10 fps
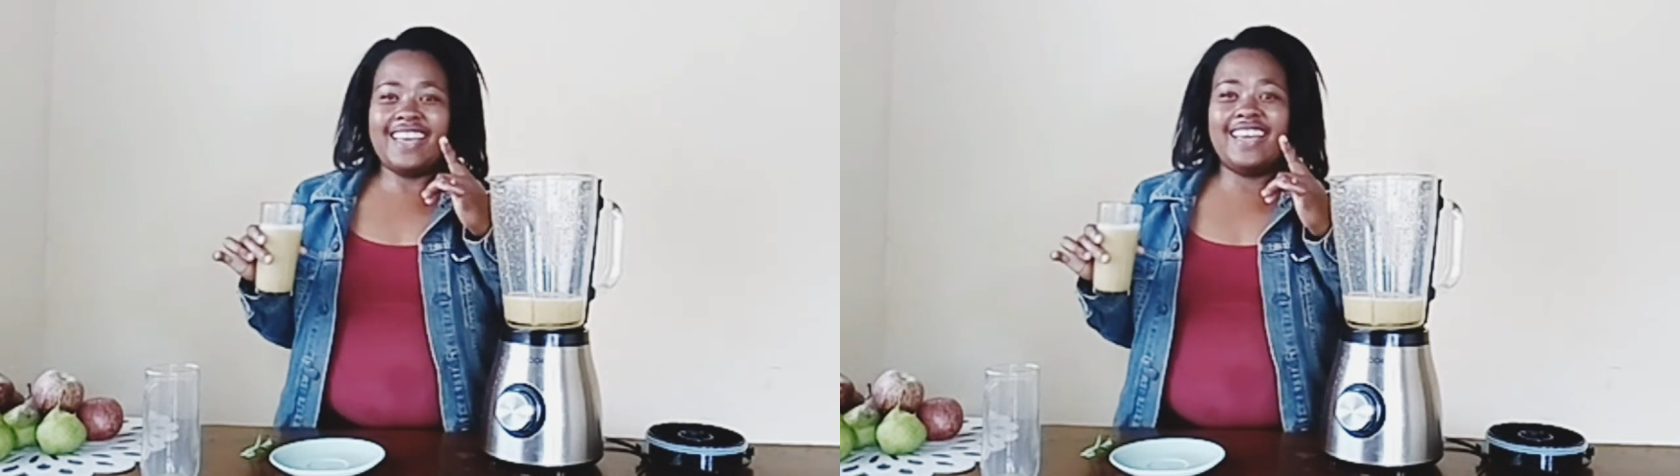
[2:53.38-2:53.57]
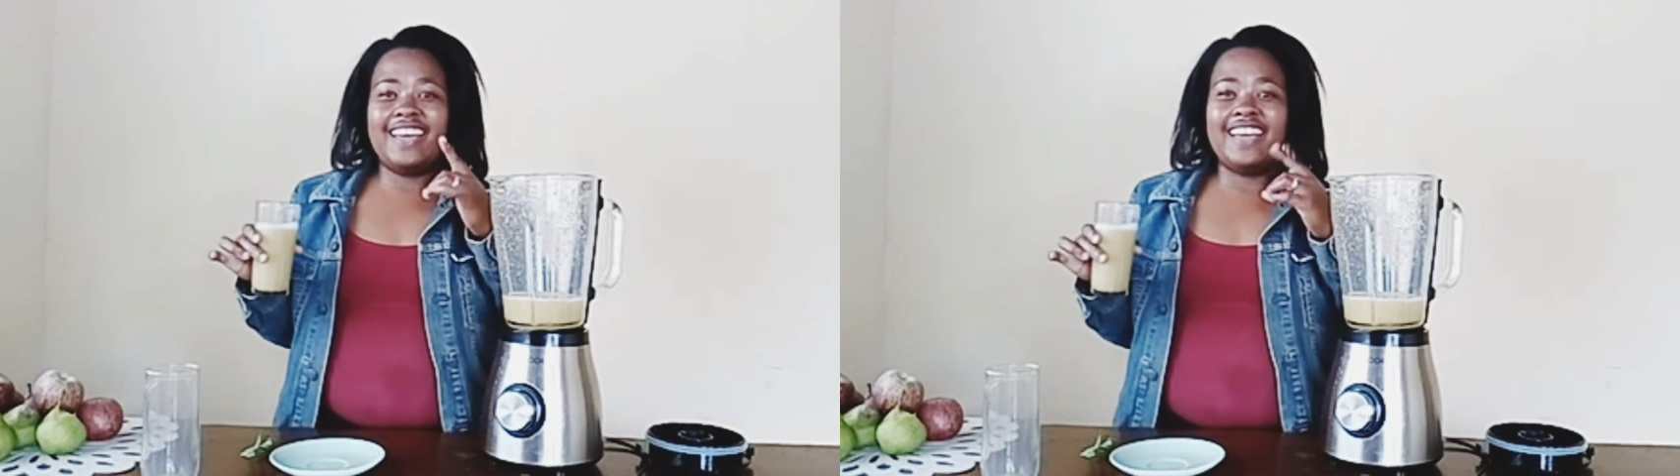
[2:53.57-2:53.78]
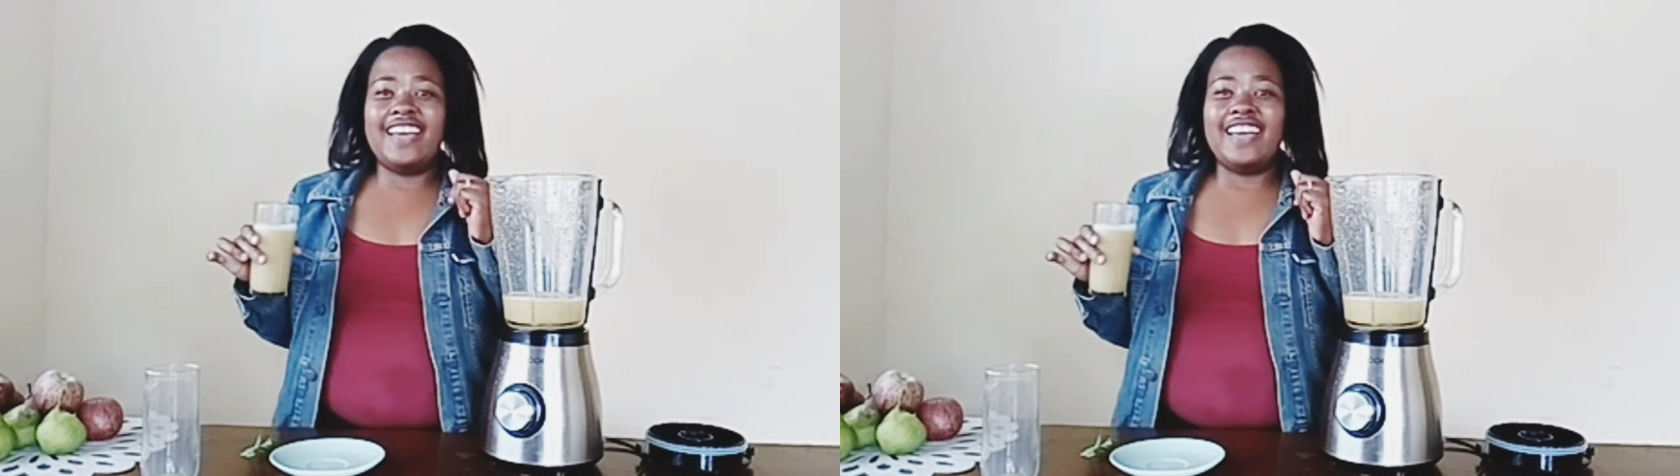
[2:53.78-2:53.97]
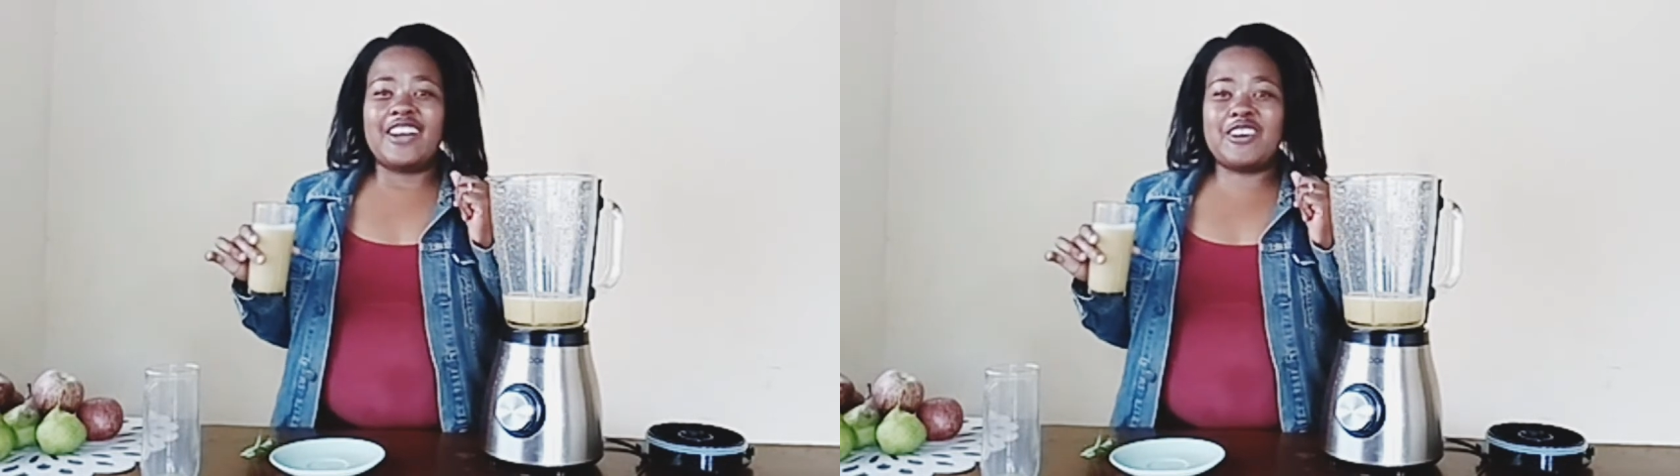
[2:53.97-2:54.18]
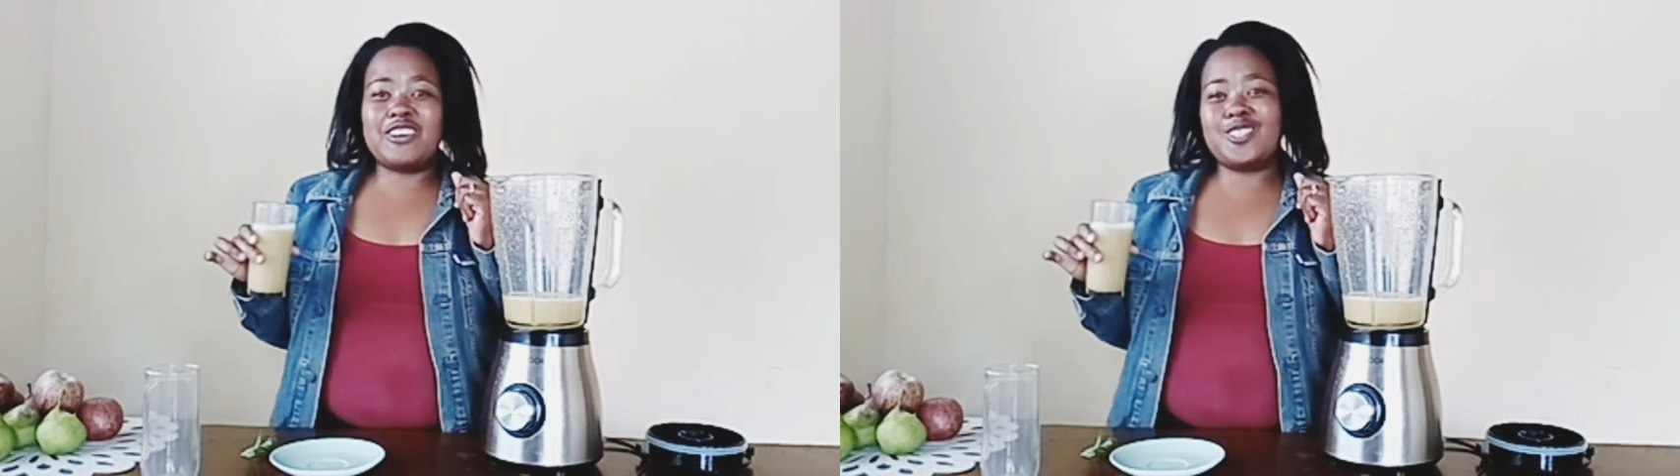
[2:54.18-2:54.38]
Go
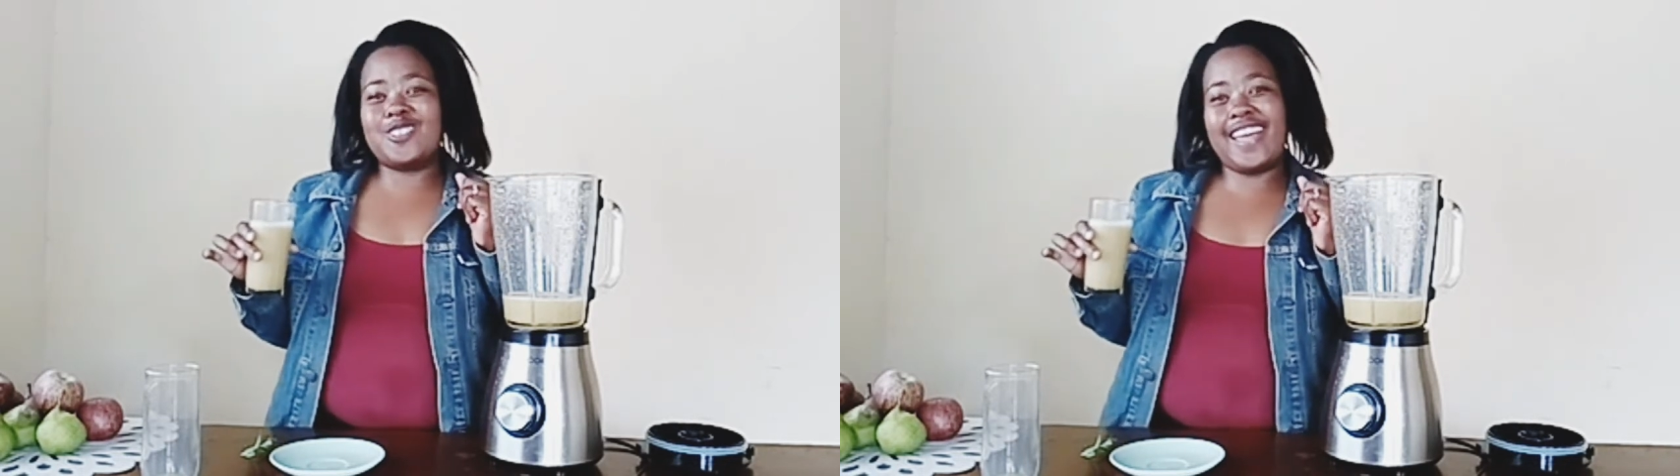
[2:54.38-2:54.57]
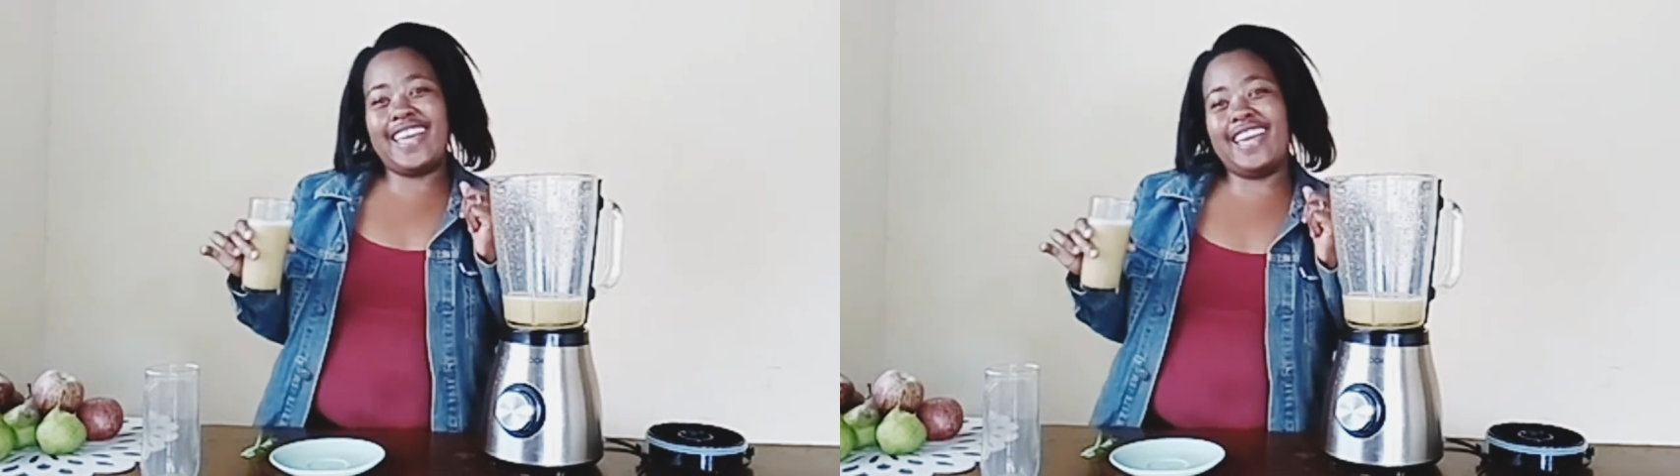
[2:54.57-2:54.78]
try it at